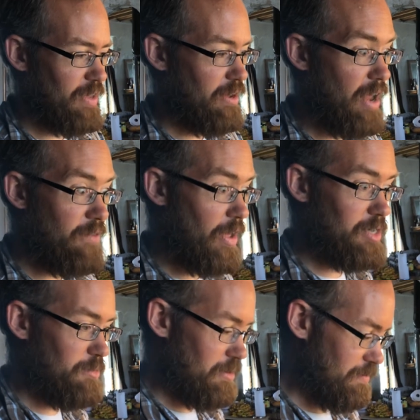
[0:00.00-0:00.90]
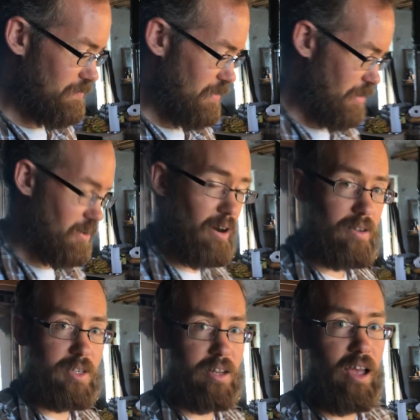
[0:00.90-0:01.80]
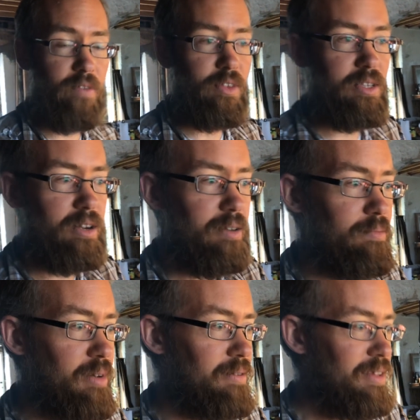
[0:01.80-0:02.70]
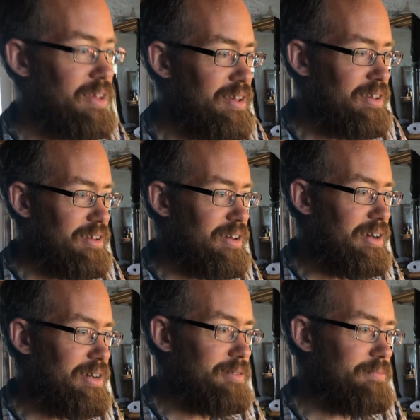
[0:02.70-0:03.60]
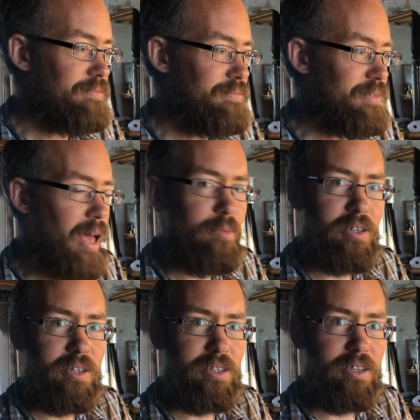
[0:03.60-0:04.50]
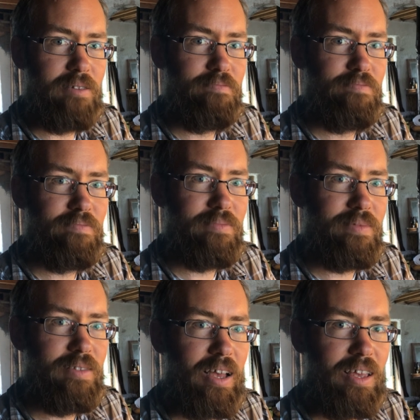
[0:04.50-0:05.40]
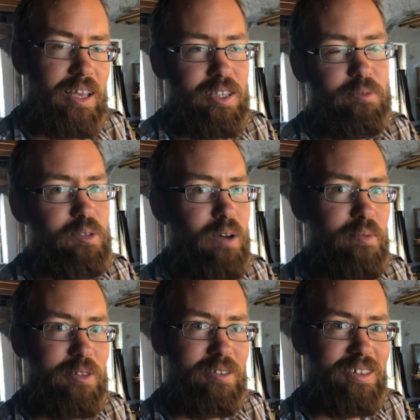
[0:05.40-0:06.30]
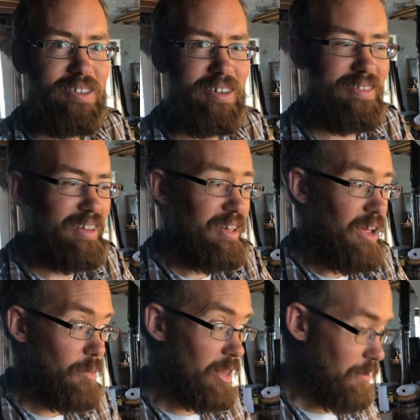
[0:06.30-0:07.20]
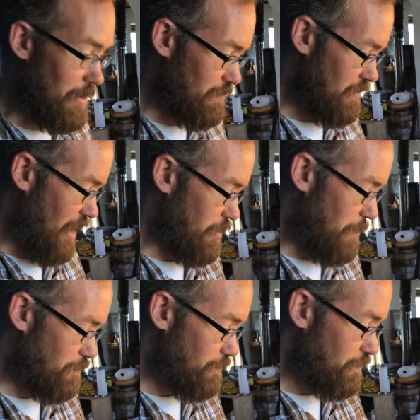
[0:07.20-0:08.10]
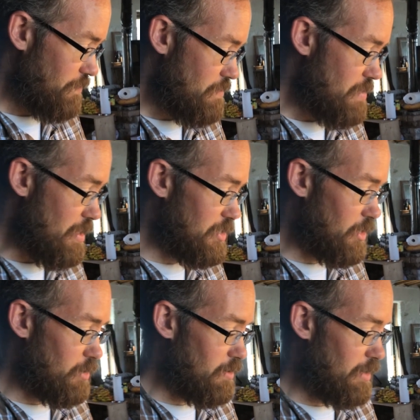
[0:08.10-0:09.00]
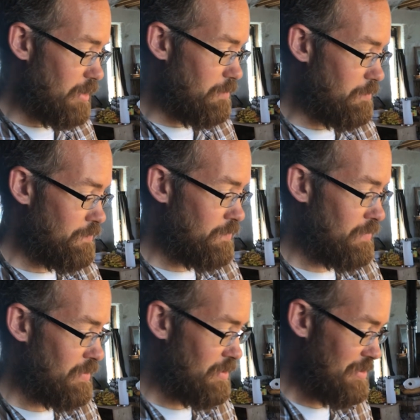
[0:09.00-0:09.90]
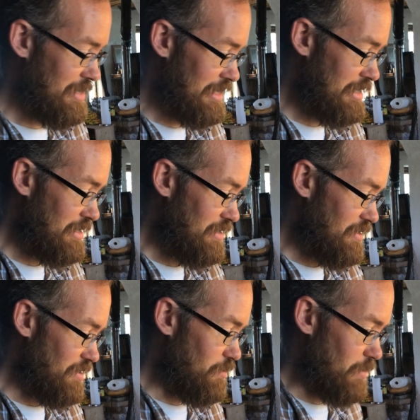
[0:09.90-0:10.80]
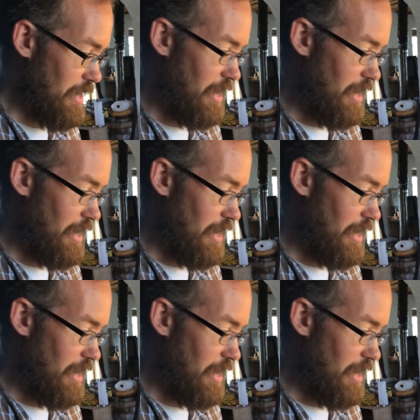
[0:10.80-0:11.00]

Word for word: And any vegetable in your garden is going to have this on it, but um, cabbage is the, I guess, the most popular to do it, and we love it. Anyway, so um, we